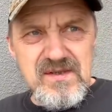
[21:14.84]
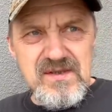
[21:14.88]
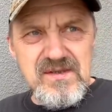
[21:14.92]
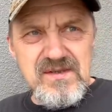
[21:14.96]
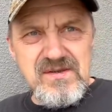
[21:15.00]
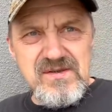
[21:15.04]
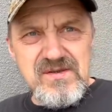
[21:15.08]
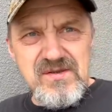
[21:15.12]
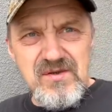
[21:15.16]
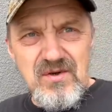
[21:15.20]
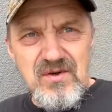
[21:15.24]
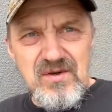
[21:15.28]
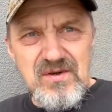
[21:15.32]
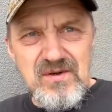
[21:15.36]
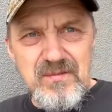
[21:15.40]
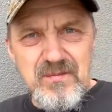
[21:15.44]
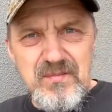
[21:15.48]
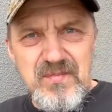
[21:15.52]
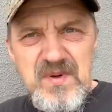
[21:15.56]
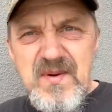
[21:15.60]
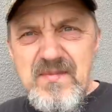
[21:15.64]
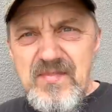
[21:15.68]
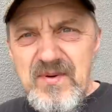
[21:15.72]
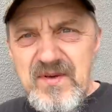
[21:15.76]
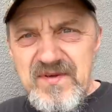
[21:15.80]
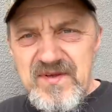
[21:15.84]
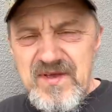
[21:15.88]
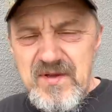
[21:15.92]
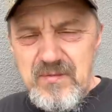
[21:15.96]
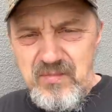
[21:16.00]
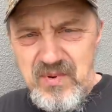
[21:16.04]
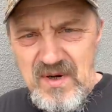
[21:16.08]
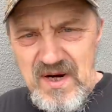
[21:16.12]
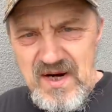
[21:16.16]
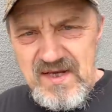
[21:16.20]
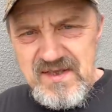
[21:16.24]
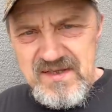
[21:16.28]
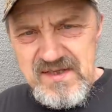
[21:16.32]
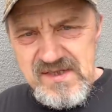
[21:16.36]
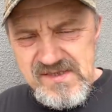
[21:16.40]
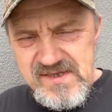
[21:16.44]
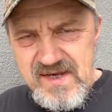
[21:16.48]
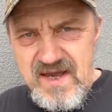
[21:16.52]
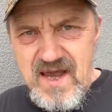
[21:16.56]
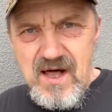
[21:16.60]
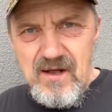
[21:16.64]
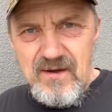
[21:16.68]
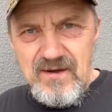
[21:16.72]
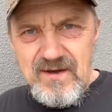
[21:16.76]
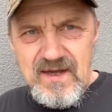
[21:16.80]
So people that buy these
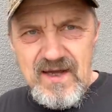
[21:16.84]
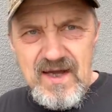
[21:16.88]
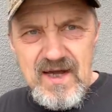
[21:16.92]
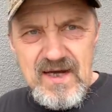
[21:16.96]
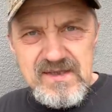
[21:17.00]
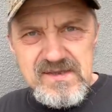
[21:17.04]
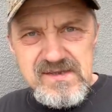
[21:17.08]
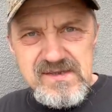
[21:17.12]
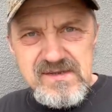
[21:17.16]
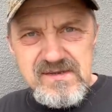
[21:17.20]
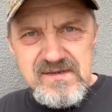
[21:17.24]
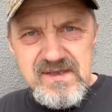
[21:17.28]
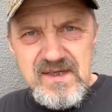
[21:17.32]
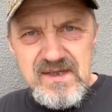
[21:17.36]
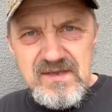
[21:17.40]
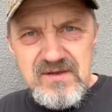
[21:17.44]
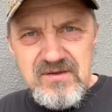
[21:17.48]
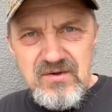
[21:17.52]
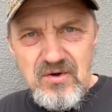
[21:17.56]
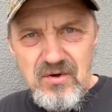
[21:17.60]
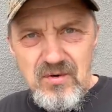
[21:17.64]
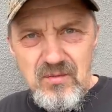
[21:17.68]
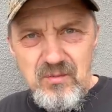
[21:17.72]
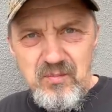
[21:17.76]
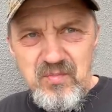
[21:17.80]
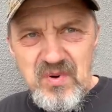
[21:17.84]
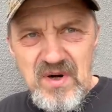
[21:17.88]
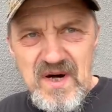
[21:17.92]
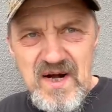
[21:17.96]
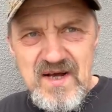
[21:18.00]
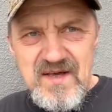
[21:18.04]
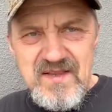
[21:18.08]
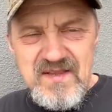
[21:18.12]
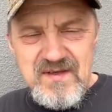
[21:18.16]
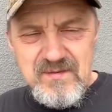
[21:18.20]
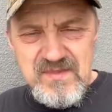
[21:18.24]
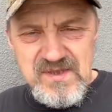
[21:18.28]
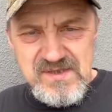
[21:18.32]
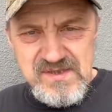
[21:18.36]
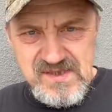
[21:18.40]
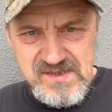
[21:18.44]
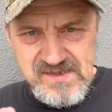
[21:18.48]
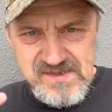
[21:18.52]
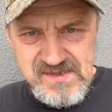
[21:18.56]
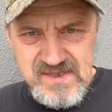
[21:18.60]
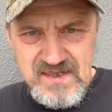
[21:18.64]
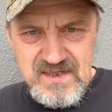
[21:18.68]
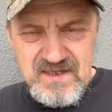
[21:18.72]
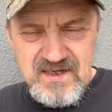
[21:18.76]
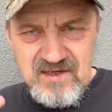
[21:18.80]
Hellcats, they don't buy them as a
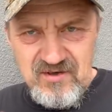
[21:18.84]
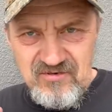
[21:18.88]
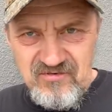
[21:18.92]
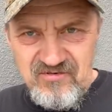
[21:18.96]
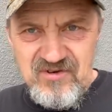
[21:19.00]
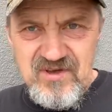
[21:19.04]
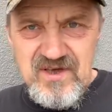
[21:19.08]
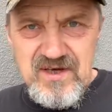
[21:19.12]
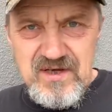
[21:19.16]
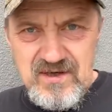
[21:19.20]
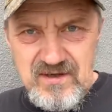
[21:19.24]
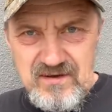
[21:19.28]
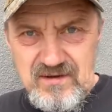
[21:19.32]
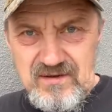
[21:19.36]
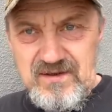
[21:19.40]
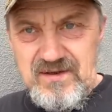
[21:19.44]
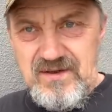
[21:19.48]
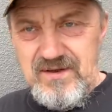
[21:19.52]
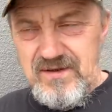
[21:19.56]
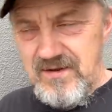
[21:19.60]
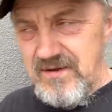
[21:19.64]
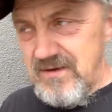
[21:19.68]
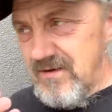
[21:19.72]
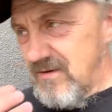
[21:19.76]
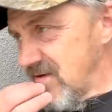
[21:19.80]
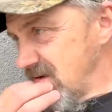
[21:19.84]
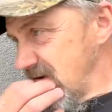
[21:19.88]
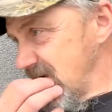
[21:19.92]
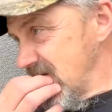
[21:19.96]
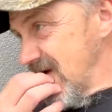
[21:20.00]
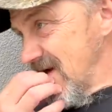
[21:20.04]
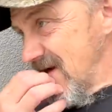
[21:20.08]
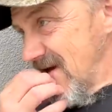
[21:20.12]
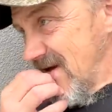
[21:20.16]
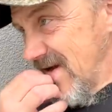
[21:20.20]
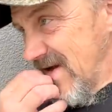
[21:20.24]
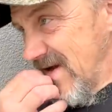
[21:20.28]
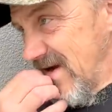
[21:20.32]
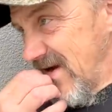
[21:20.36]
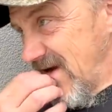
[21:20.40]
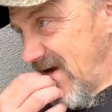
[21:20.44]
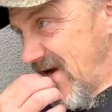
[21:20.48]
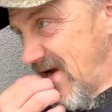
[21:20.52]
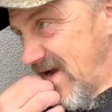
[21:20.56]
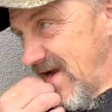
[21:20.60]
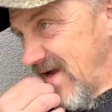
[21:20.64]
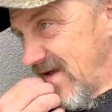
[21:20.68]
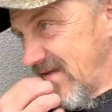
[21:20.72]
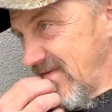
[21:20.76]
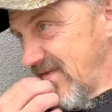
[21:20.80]
single vehicle, you know?
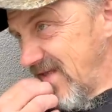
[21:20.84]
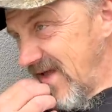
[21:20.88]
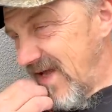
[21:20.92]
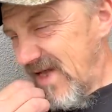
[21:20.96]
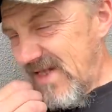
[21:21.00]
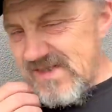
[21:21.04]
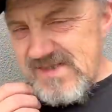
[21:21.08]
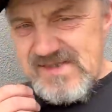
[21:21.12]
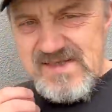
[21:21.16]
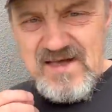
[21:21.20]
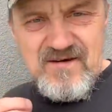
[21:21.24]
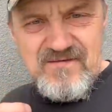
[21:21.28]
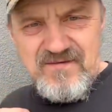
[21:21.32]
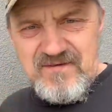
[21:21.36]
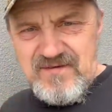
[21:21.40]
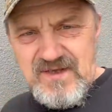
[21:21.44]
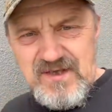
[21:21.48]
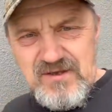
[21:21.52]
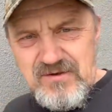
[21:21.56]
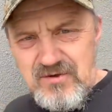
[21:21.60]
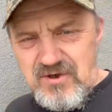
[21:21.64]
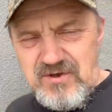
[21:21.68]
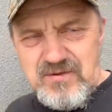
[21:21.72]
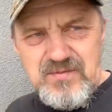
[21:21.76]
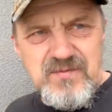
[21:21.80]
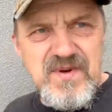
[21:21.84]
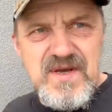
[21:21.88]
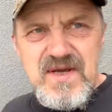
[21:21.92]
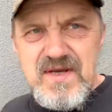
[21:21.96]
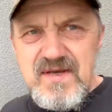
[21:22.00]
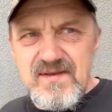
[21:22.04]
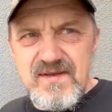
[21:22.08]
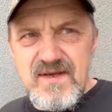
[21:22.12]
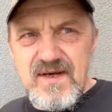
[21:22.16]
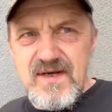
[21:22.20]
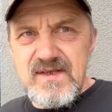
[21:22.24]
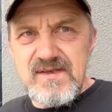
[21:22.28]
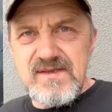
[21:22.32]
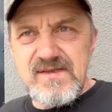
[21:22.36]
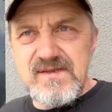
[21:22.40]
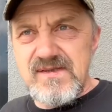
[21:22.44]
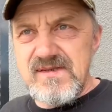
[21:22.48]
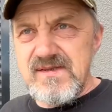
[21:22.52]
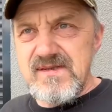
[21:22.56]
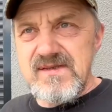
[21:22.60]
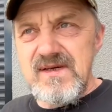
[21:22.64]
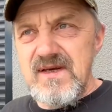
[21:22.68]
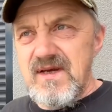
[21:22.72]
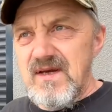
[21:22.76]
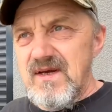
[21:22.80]
And that's definitely not me,
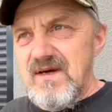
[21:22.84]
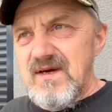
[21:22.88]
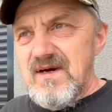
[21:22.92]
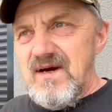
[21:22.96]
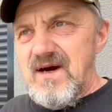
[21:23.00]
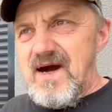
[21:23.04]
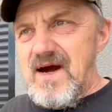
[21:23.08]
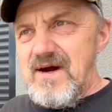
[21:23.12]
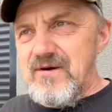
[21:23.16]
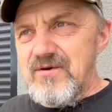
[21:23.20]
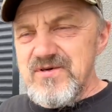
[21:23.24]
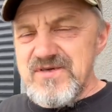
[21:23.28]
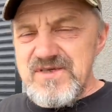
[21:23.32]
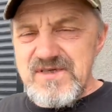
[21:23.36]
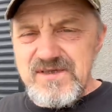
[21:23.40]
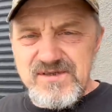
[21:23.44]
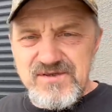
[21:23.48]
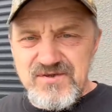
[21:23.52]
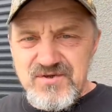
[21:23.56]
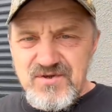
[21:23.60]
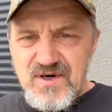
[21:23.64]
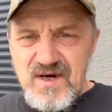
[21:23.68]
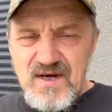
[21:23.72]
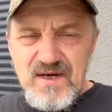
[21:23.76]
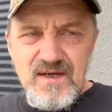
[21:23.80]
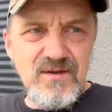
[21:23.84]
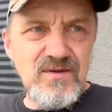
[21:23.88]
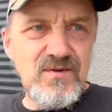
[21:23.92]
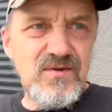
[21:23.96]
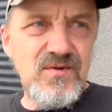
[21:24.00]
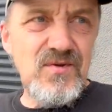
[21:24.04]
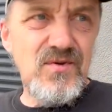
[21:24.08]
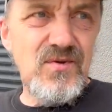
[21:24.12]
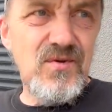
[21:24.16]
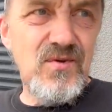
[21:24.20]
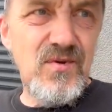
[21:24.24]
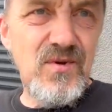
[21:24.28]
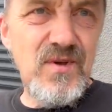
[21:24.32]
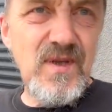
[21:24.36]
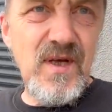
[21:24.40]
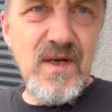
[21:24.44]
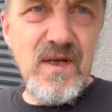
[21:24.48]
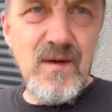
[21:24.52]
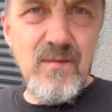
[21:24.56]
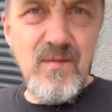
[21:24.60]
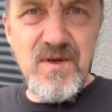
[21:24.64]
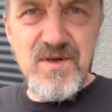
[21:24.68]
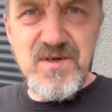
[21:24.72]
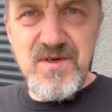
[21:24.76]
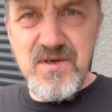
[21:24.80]
that's I was just trying to,
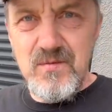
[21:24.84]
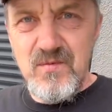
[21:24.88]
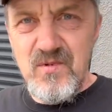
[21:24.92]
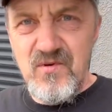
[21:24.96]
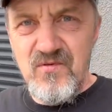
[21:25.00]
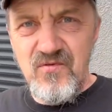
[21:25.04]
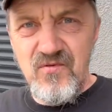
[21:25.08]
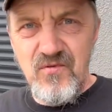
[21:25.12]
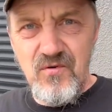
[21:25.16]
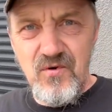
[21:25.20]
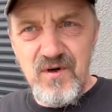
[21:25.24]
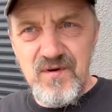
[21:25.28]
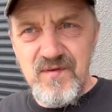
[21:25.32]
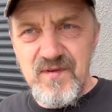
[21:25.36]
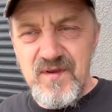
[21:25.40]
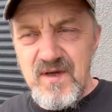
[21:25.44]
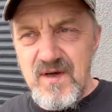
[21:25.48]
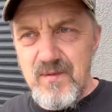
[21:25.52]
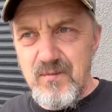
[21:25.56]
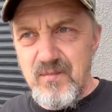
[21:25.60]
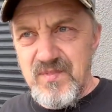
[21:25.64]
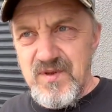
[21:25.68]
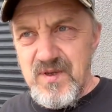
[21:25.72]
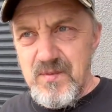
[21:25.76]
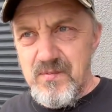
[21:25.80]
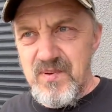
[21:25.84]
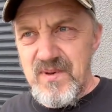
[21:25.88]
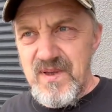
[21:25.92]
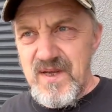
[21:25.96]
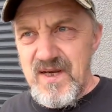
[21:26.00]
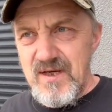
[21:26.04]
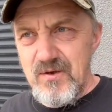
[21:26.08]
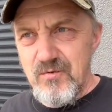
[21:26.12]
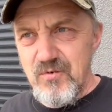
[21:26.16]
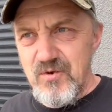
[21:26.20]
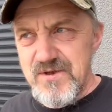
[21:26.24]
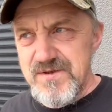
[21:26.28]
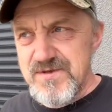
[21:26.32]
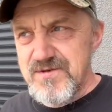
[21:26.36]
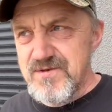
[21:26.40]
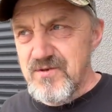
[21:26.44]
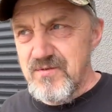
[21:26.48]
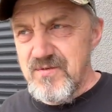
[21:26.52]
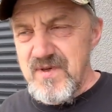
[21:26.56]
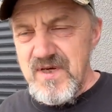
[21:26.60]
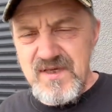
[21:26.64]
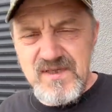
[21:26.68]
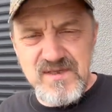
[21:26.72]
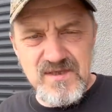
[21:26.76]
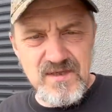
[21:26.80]
like I mentioned before, the, the plan was to
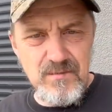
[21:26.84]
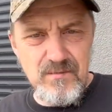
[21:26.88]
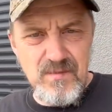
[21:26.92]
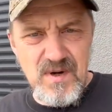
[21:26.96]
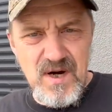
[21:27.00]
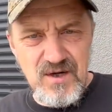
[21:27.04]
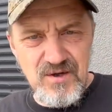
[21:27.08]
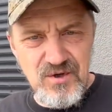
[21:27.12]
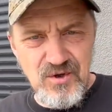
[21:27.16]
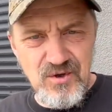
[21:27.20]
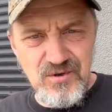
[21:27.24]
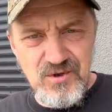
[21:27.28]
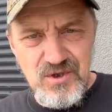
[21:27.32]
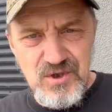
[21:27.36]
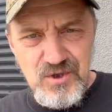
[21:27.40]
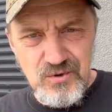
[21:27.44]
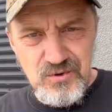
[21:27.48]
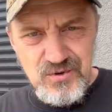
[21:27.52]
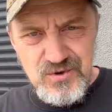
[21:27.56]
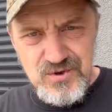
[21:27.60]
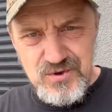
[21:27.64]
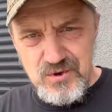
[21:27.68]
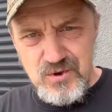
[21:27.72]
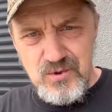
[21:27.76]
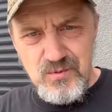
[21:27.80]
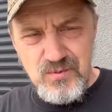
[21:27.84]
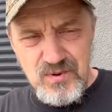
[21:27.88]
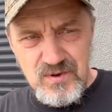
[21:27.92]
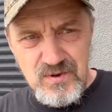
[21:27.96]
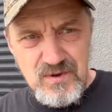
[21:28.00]
make some money on YouTube,